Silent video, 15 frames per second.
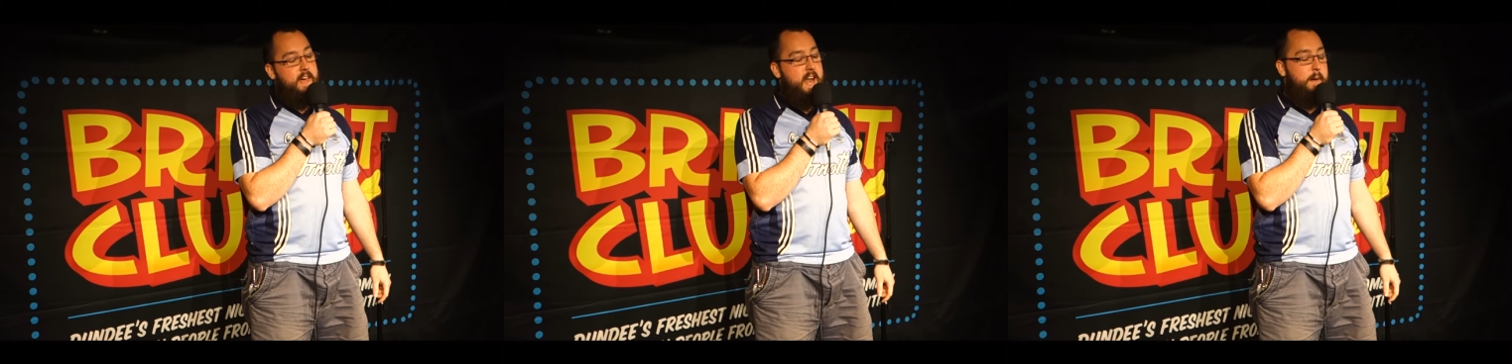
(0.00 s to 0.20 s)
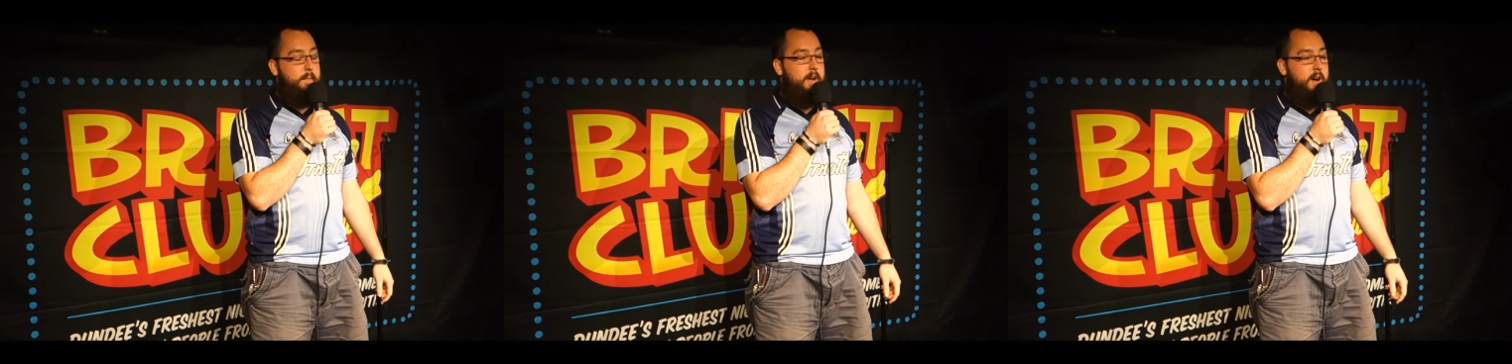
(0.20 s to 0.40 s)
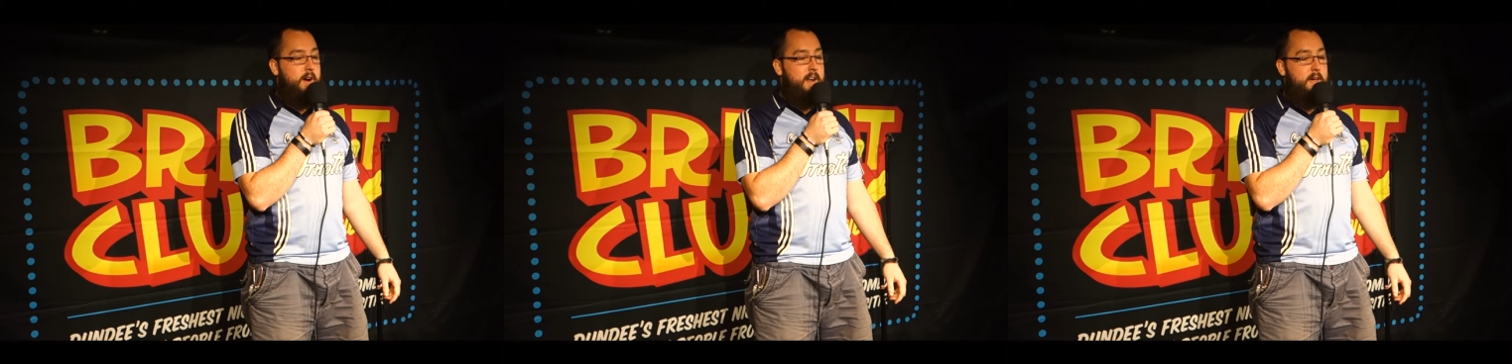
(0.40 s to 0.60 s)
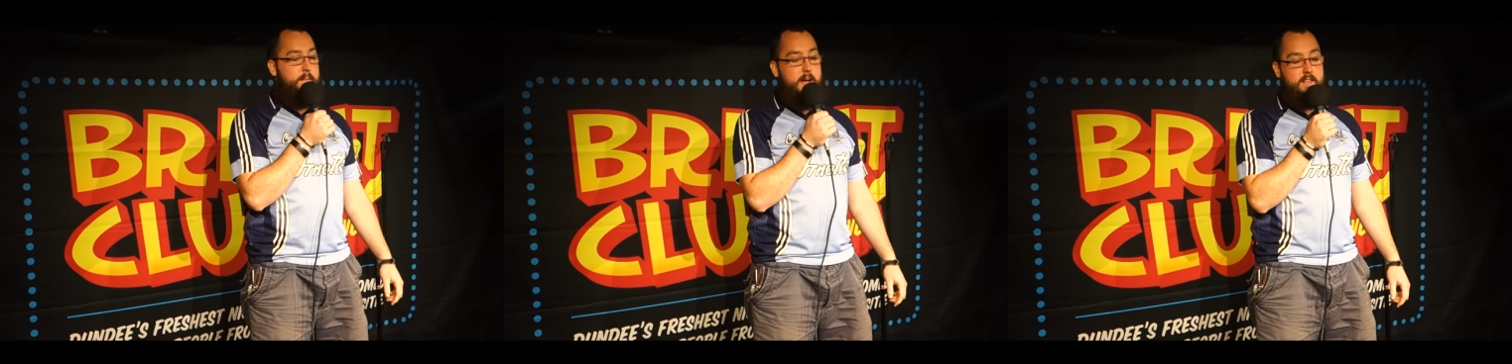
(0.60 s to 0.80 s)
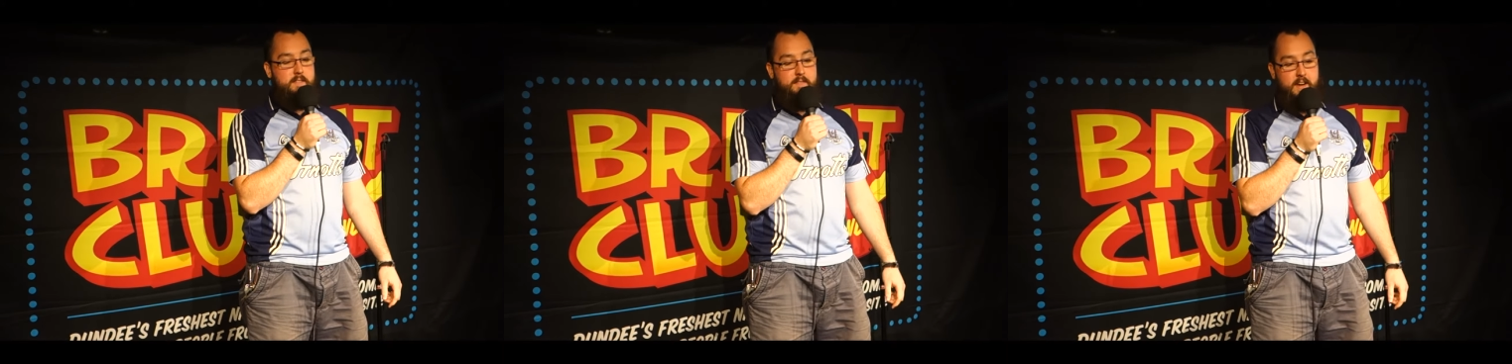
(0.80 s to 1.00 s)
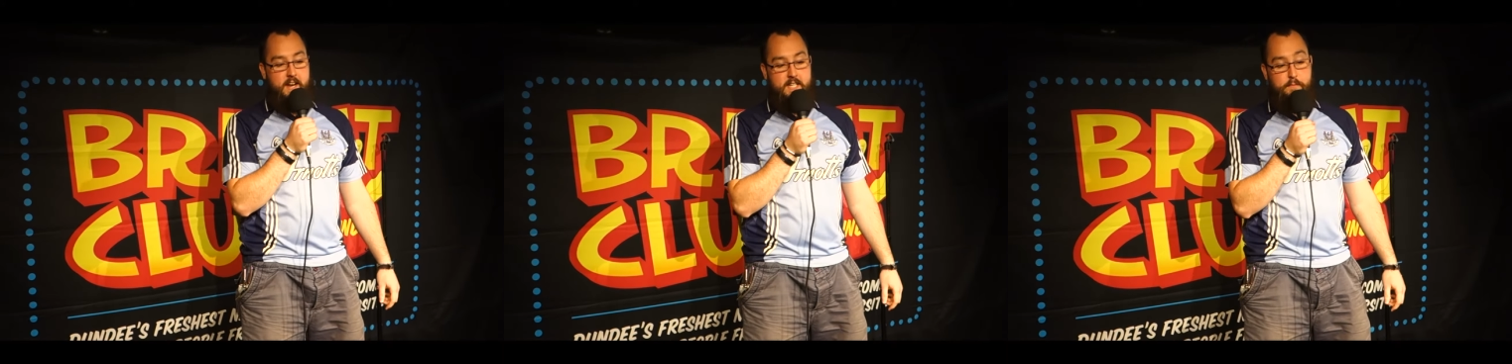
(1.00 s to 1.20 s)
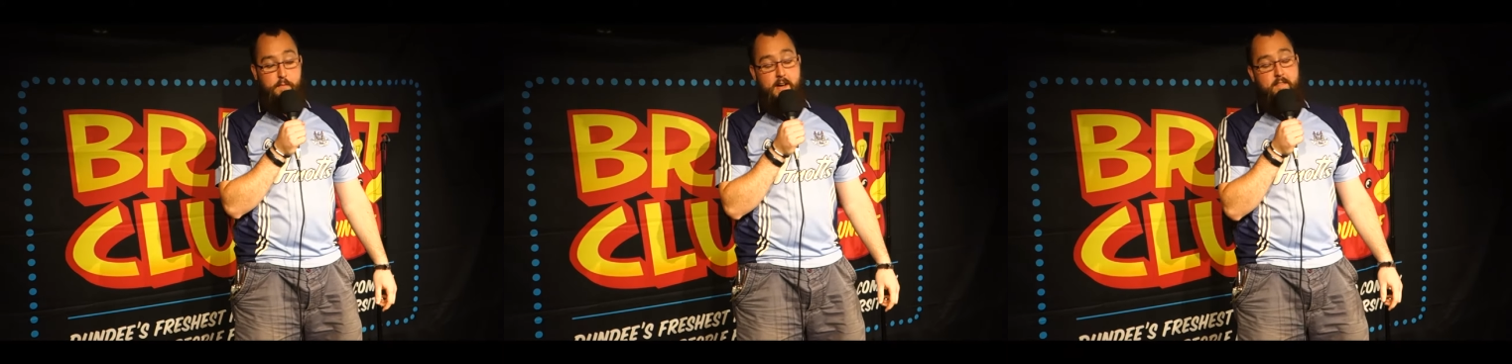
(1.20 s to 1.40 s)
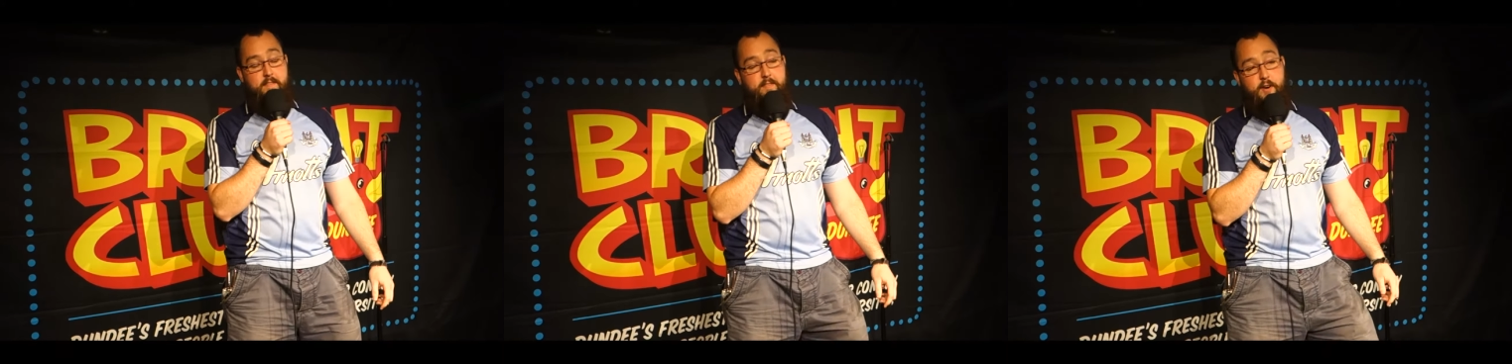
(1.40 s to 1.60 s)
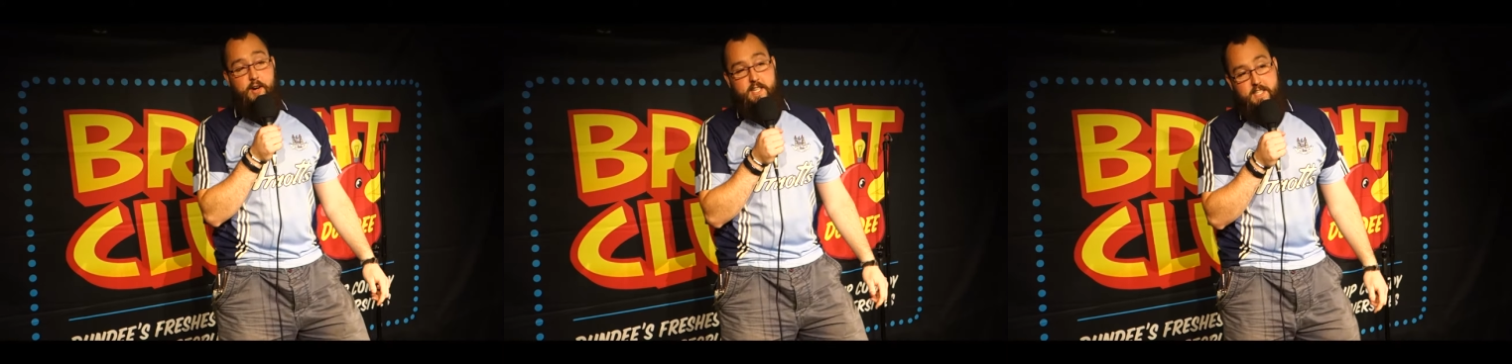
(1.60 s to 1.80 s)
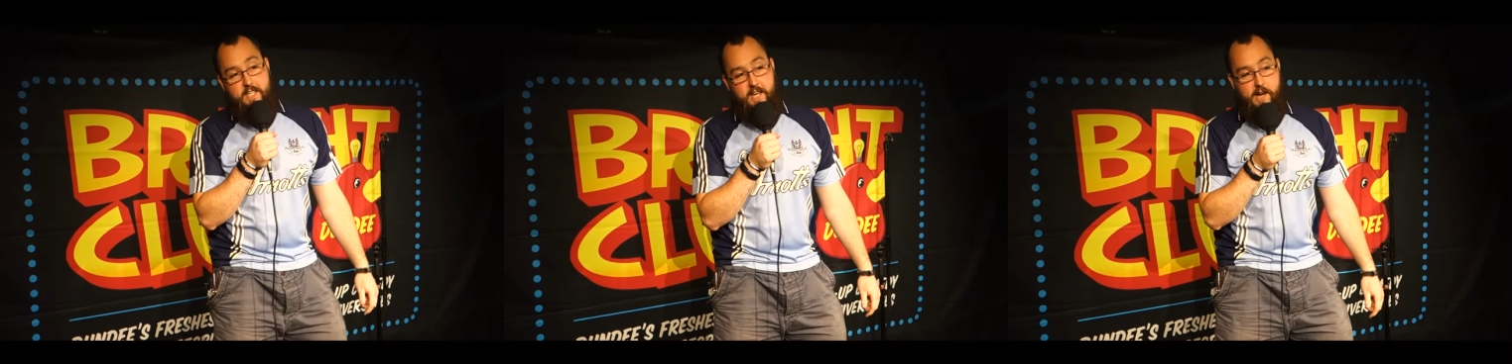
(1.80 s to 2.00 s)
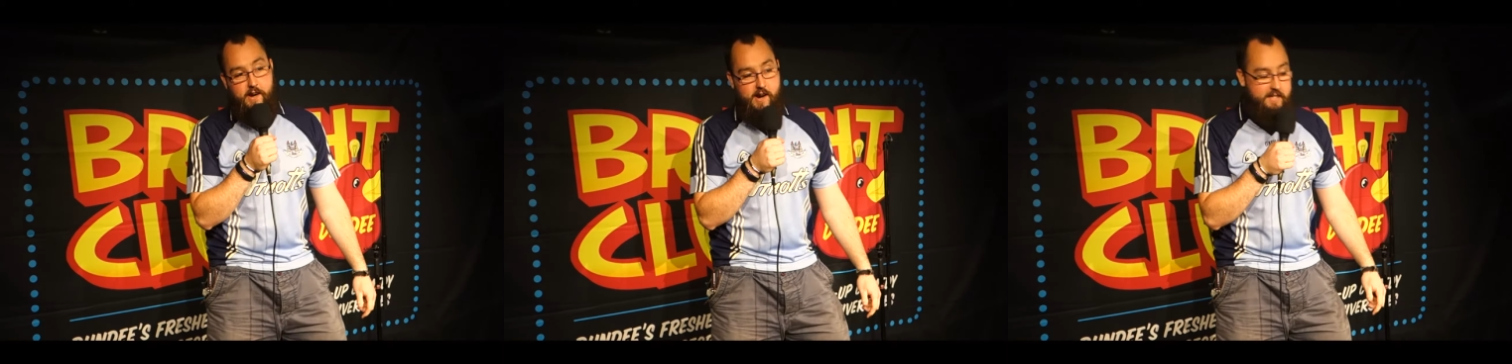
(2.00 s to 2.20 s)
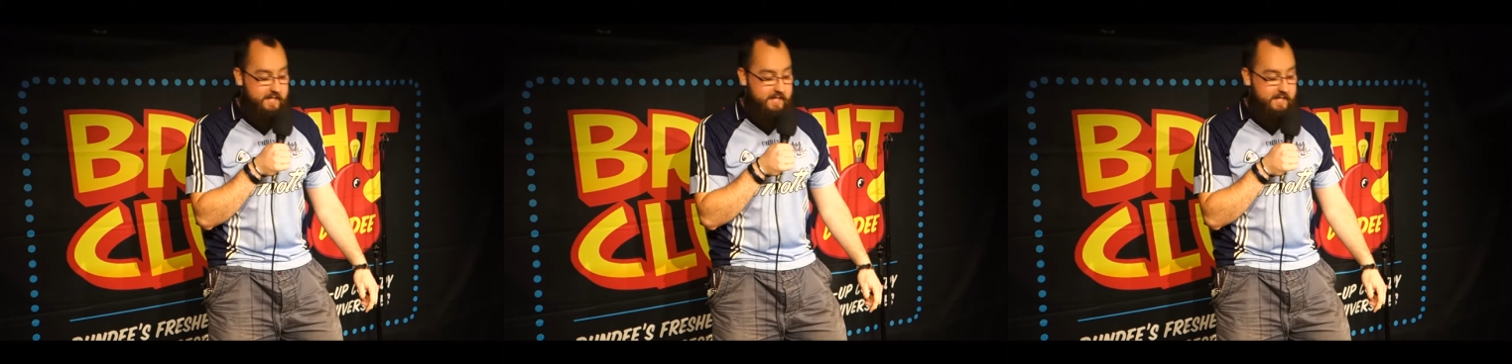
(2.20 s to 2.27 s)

I'm currently about to finish my first year